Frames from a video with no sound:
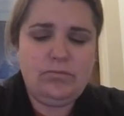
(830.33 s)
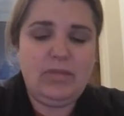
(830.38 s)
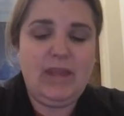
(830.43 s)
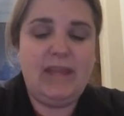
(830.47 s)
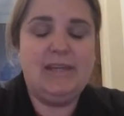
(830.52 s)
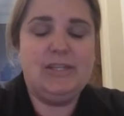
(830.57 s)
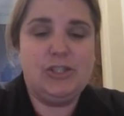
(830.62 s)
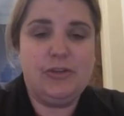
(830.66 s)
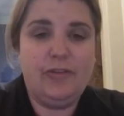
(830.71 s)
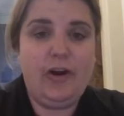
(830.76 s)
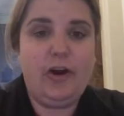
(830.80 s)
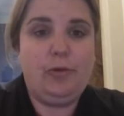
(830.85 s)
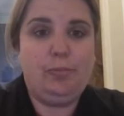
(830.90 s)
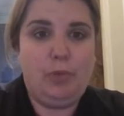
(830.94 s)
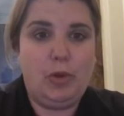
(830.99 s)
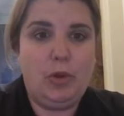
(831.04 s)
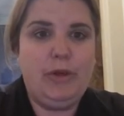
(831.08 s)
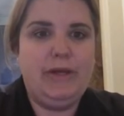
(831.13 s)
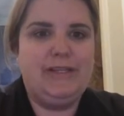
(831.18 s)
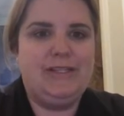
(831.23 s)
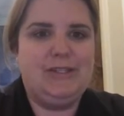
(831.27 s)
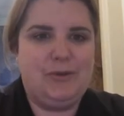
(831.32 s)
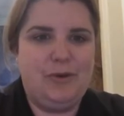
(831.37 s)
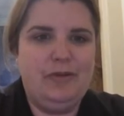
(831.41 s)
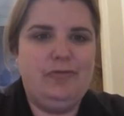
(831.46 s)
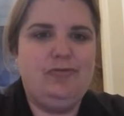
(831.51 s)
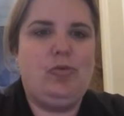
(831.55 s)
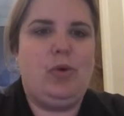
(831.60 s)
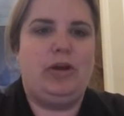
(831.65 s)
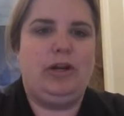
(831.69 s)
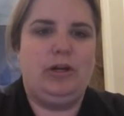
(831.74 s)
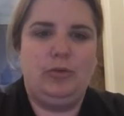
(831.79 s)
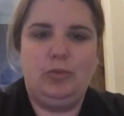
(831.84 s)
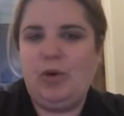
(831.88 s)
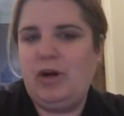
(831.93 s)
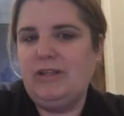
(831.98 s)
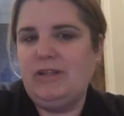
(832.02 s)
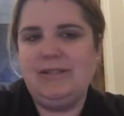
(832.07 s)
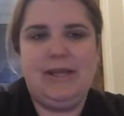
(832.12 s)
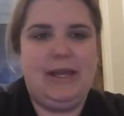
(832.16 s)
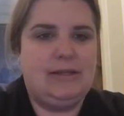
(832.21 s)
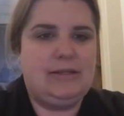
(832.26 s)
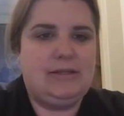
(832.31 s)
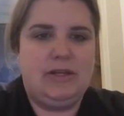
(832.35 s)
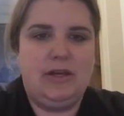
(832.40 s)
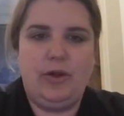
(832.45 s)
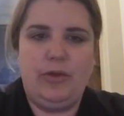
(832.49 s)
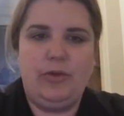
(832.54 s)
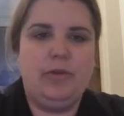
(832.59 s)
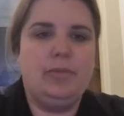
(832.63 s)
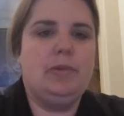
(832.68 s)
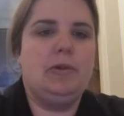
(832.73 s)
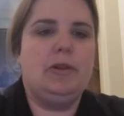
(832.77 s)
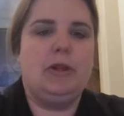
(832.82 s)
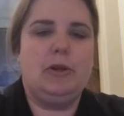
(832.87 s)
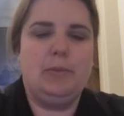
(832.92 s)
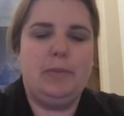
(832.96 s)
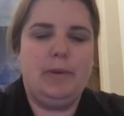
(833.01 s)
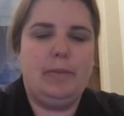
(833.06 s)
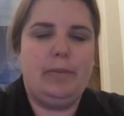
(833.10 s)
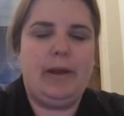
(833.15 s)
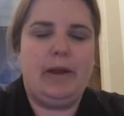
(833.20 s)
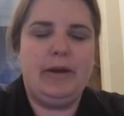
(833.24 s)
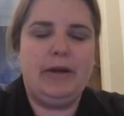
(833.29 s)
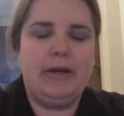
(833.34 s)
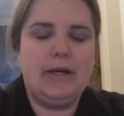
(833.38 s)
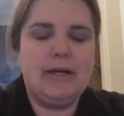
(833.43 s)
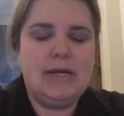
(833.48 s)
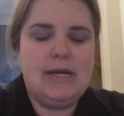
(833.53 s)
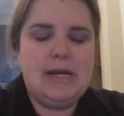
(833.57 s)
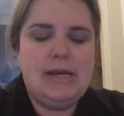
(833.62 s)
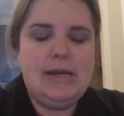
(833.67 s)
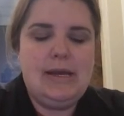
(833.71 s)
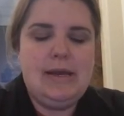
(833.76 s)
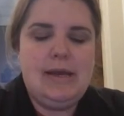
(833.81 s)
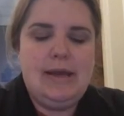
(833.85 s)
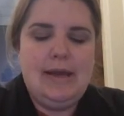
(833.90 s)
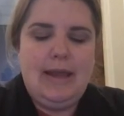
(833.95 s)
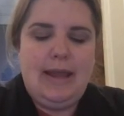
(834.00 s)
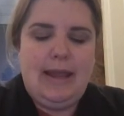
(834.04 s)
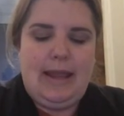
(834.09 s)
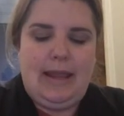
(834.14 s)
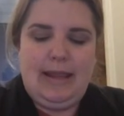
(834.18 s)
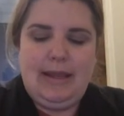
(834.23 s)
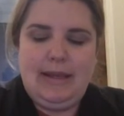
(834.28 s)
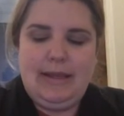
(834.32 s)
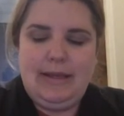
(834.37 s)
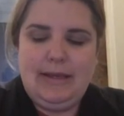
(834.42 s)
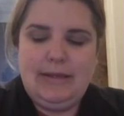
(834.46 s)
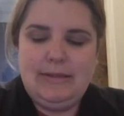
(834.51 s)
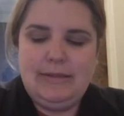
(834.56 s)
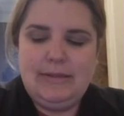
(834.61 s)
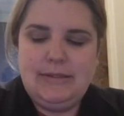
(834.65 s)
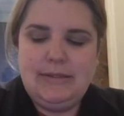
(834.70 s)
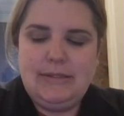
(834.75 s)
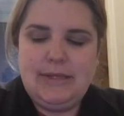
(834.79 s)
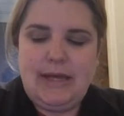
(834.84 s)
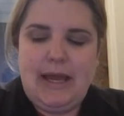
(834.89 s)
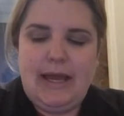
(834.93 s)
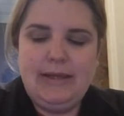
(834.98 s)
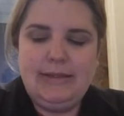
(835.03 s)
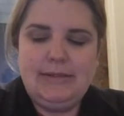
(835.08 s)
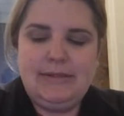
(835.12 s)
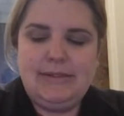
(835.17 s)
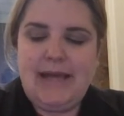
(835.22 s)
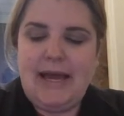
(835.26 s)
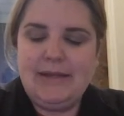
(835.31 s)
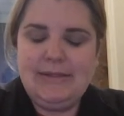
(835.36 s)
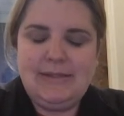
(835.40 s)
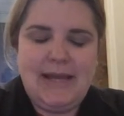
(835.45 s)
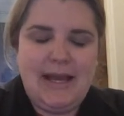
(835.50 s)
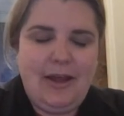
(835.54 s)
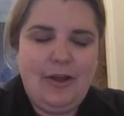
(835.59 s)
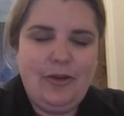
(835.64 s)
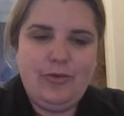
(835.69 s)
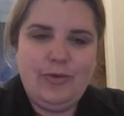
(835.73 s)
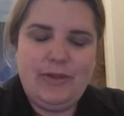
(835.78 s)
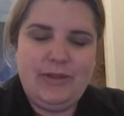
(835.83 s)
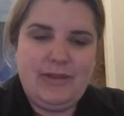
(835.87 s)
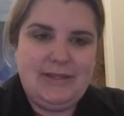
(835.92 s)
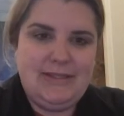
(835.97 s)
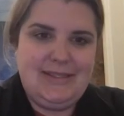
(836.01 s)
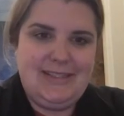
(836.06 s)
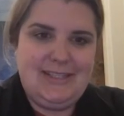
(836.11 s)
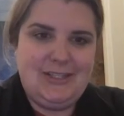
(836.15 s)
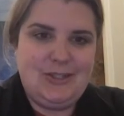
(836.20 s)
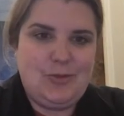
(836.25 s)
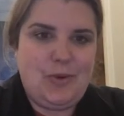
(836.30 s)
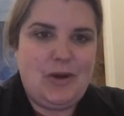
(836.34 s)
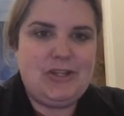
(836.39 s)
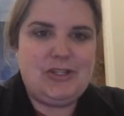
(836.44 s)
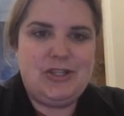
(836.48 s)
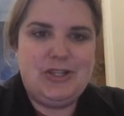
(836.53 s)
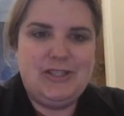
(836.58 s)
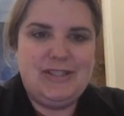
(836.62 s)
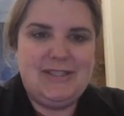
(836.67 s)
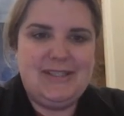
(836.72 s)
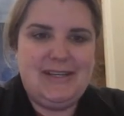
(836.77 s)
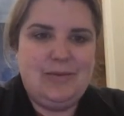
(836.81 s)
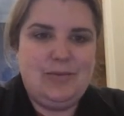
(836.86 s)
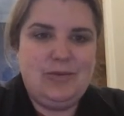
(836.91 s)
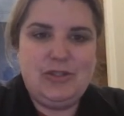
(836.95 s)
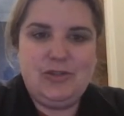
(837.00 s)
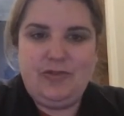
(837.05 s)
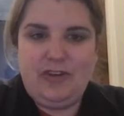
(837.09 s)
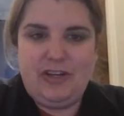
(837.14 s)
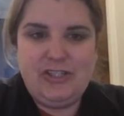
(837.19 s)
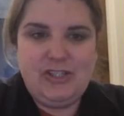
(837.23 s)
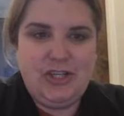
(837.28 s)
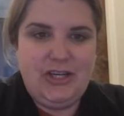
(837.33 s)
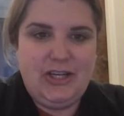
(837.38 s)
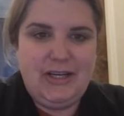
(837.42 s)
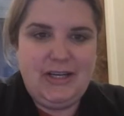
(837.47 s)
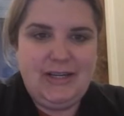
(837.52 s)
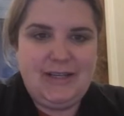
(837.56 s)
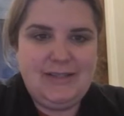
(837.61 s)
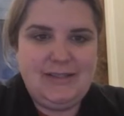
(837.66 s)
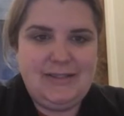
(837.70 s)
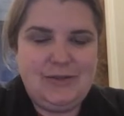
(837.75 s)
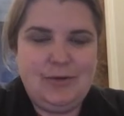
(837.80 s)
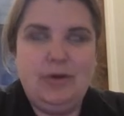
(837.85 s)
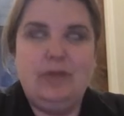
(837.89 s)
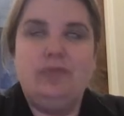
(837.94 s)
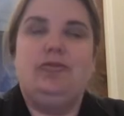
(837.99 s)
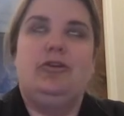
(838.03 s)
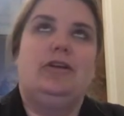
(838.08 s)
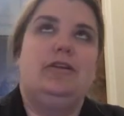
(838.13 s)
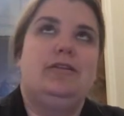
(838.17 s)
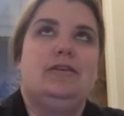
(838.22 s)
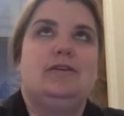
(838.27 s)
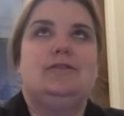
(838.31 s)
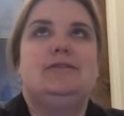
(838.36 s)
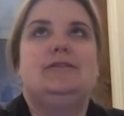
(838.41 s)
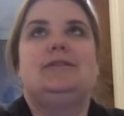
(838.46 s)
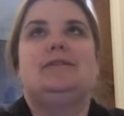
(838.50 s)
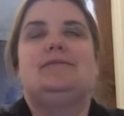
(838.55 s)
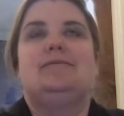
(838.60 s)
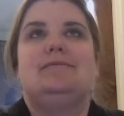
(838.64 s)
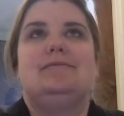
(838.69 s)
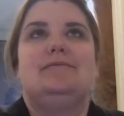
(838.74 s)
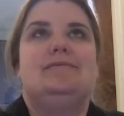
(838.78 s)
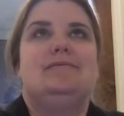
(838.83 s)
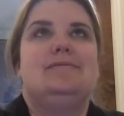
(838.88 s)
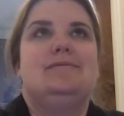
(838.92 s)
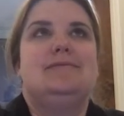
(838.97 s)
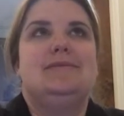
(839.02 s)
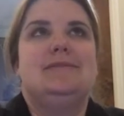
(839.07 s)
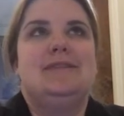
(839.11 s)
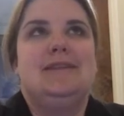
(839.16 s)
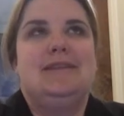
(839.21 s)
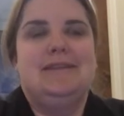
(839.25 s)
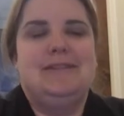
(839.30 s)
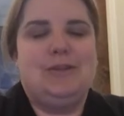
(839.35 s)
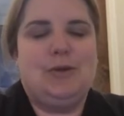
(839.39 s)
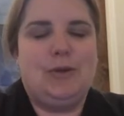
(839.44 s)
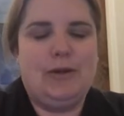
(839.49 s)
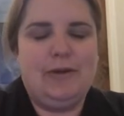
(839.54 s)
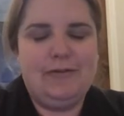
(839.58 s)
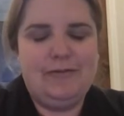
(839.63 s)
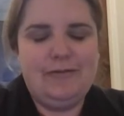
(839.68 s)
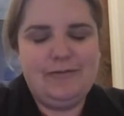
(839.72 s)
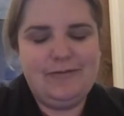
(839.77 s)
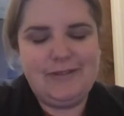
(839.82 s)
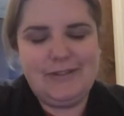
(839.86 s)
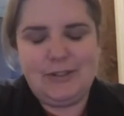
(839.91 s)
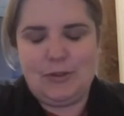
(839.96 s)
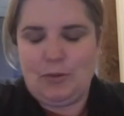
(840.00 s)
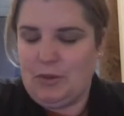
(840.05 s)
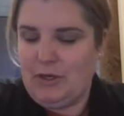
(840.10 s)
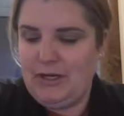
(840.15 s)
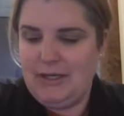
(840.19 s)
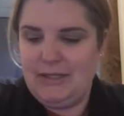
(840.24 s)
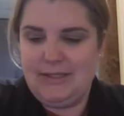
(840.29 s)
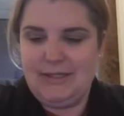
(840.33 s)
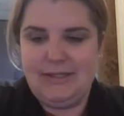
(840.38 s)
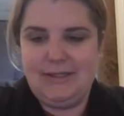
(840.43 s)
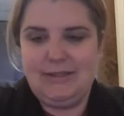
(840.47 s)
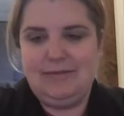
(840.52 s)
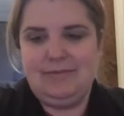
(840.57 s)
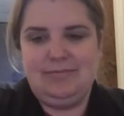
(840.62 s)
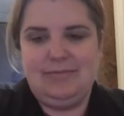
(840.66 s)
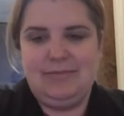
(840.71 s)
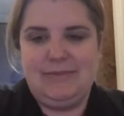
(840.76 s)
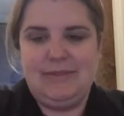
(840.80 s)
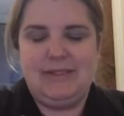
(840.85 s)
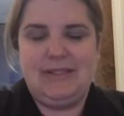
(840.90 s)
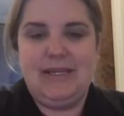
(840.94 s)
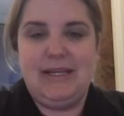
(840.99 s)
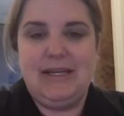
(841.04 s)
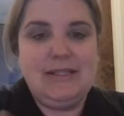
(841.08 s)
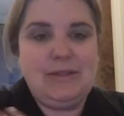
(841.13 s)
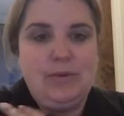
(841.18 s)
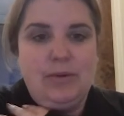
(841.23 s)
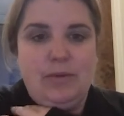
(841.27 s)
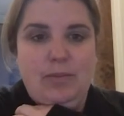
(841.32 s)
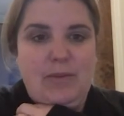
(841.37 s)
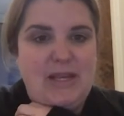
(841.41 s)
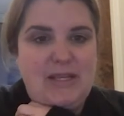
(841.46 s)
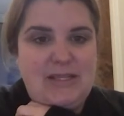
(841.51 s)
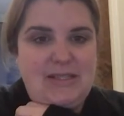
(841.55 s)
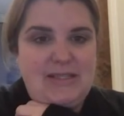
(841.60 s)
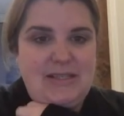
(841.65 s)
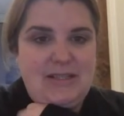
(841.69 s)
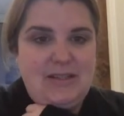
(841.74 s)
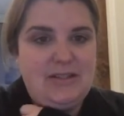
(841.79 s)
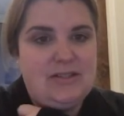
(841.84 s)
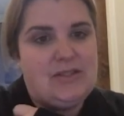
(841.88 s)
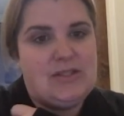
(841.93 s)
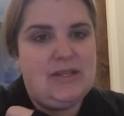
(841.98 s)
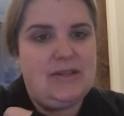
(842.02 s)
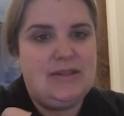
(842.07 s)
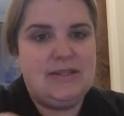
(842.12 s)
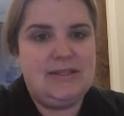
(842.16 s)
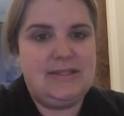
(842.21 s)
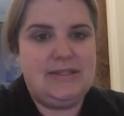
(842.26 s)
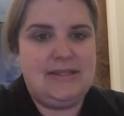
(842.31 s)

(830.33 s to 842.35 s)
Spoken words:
each of our employees sort of one-on-one to get to know them a little bit better. And I sat down with this dishwasher. His name was Frederick. It's sort of one of those sort of stories that sticks with me still to this